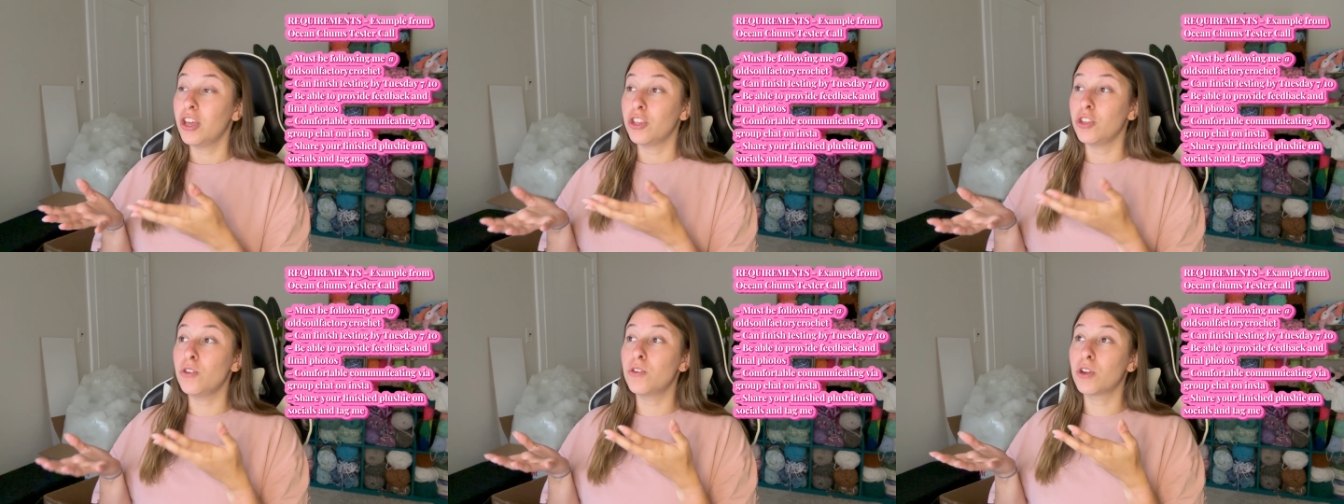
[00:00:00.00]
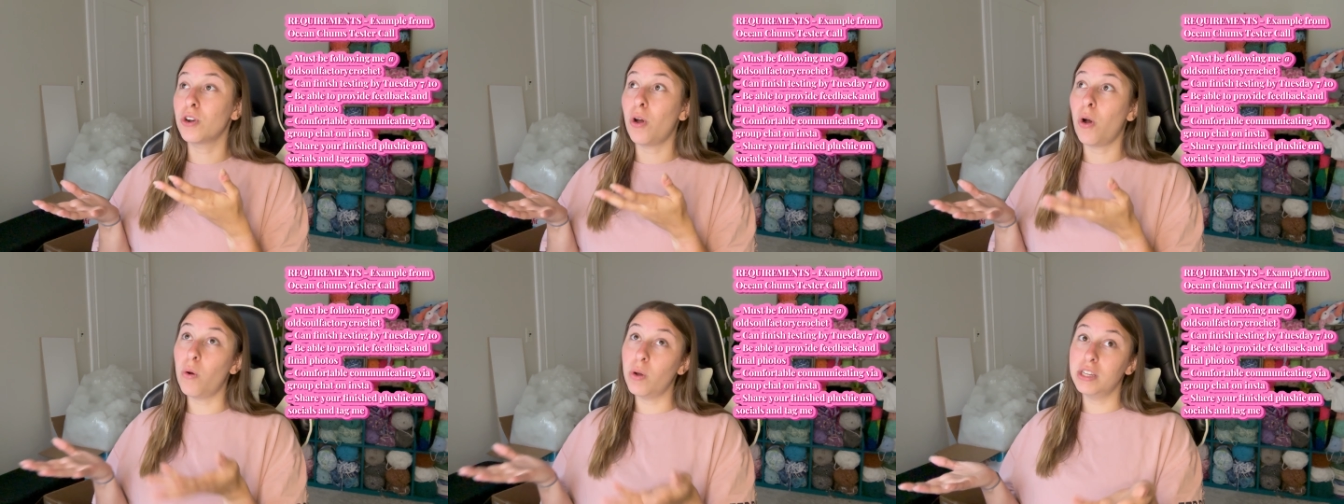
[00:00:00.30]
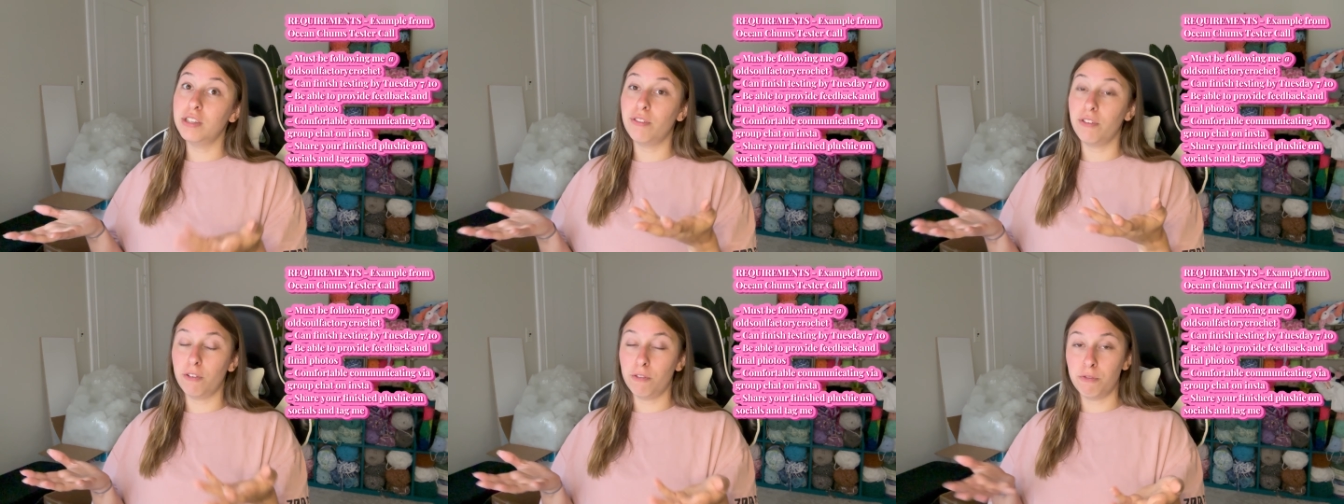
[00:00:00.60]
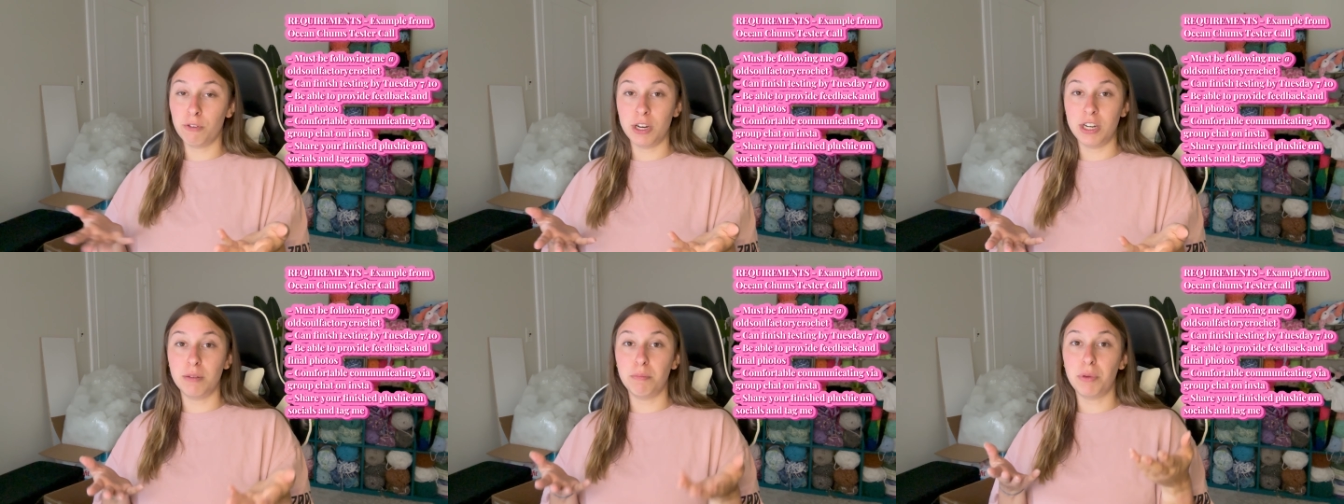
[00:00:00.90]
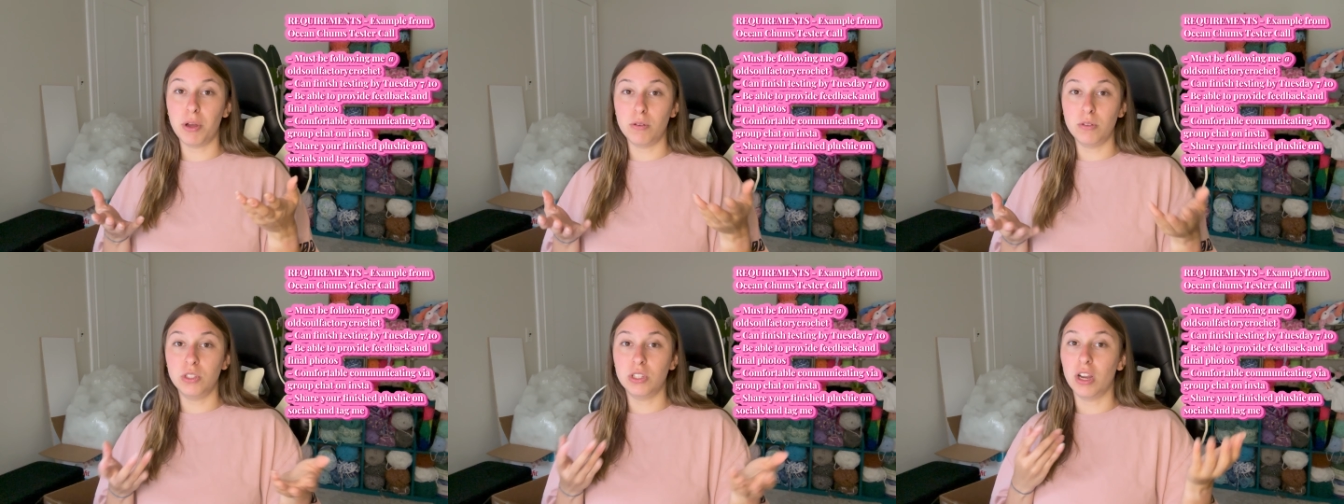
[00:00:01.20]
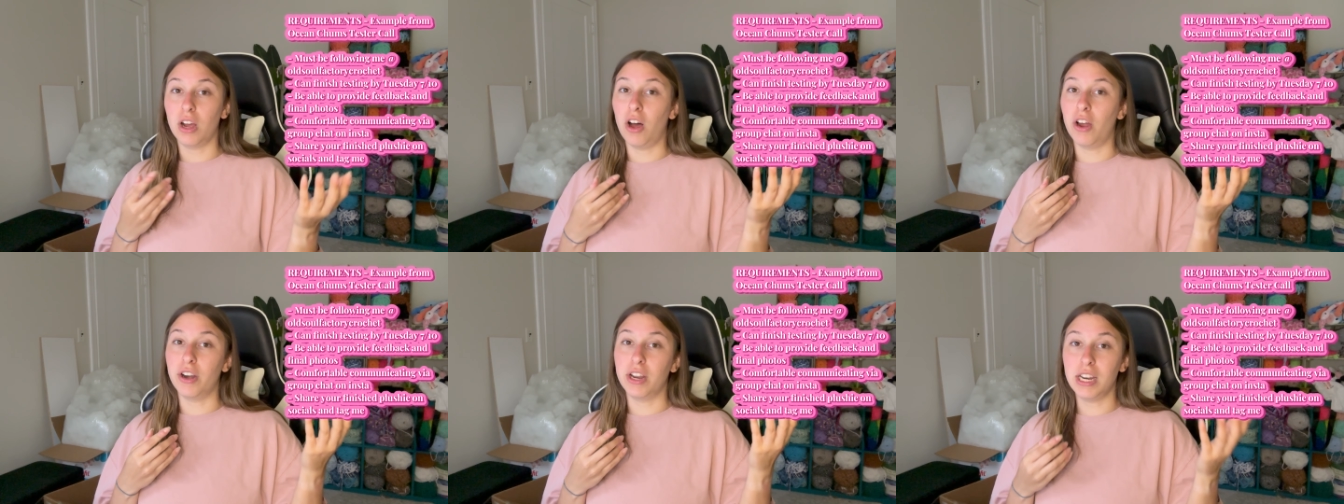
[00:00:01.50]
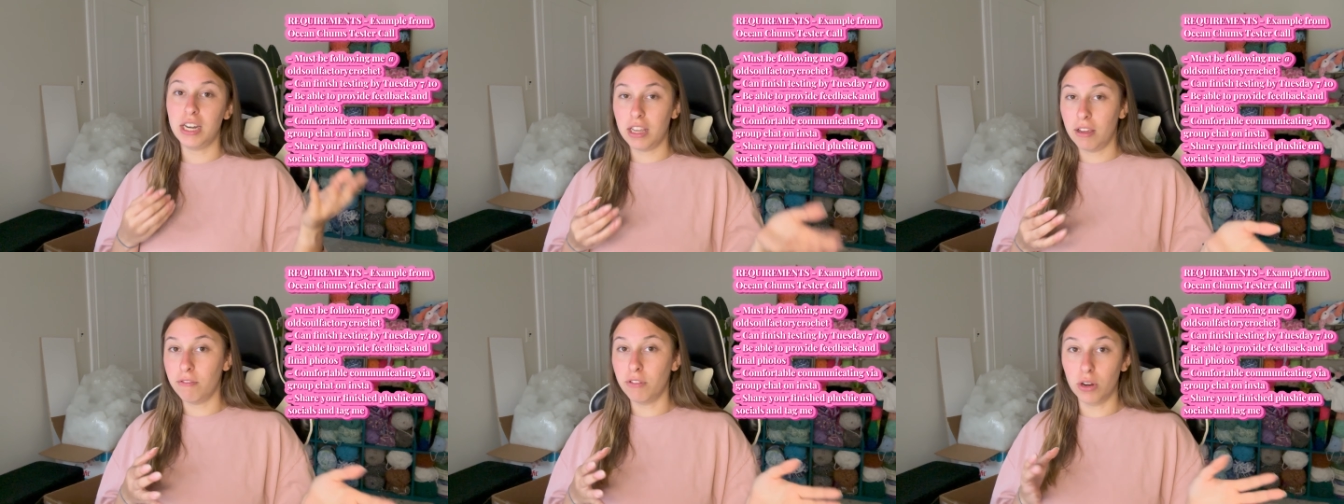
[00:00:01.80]
You can always feel free to post it on
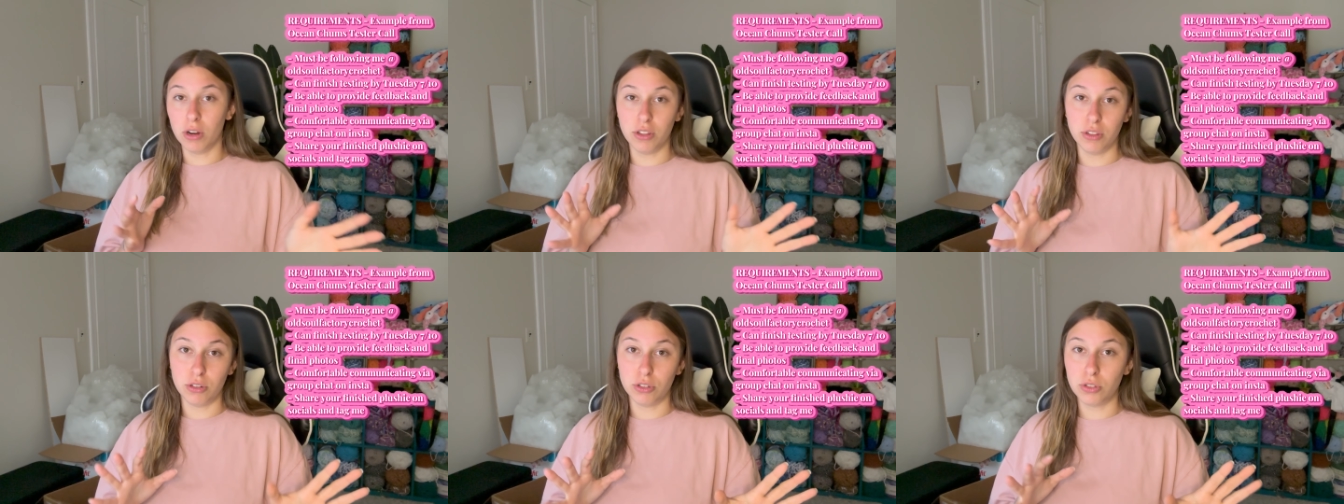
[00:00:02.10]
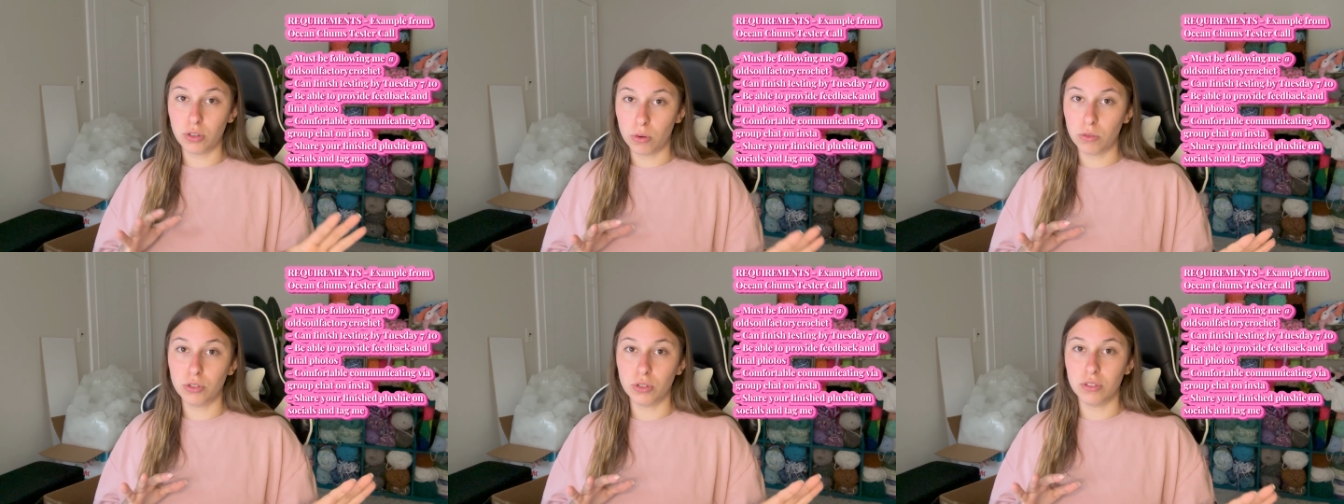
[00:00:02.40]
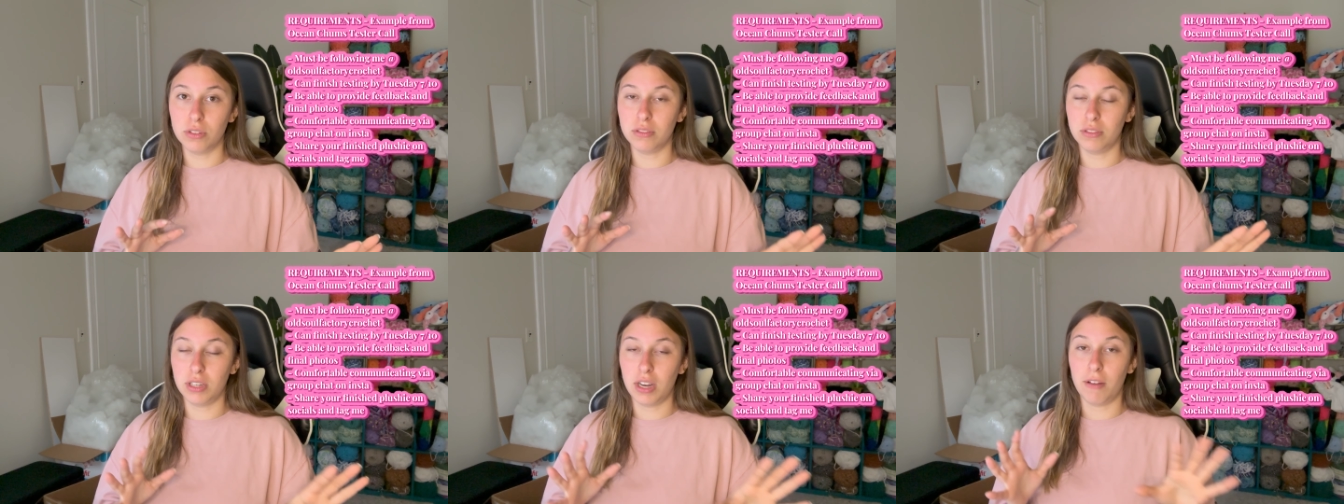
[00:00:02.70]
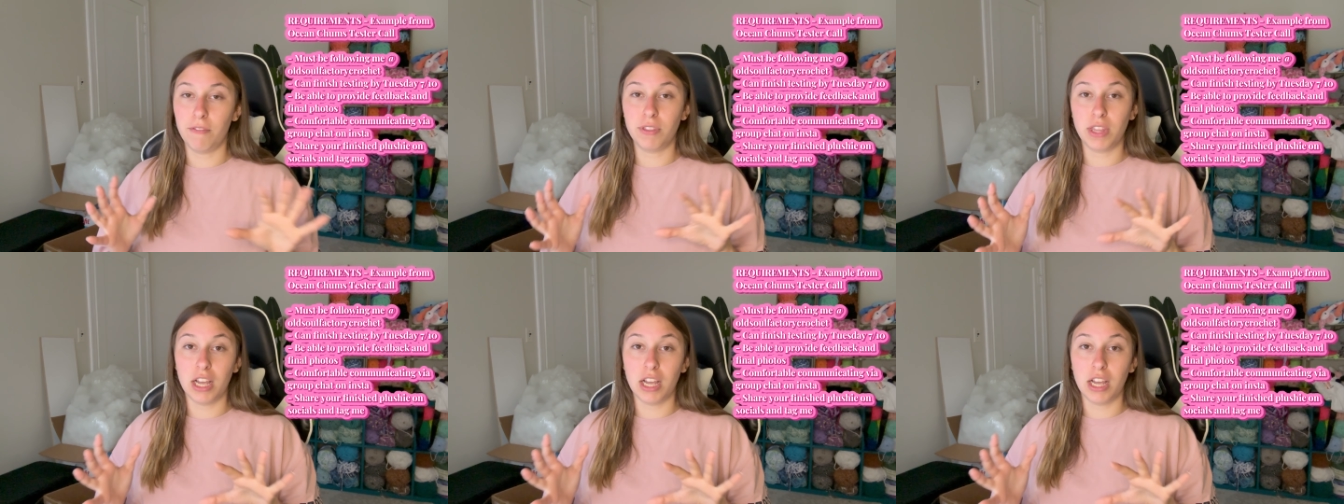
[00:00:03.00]
any of your other socials and stuff.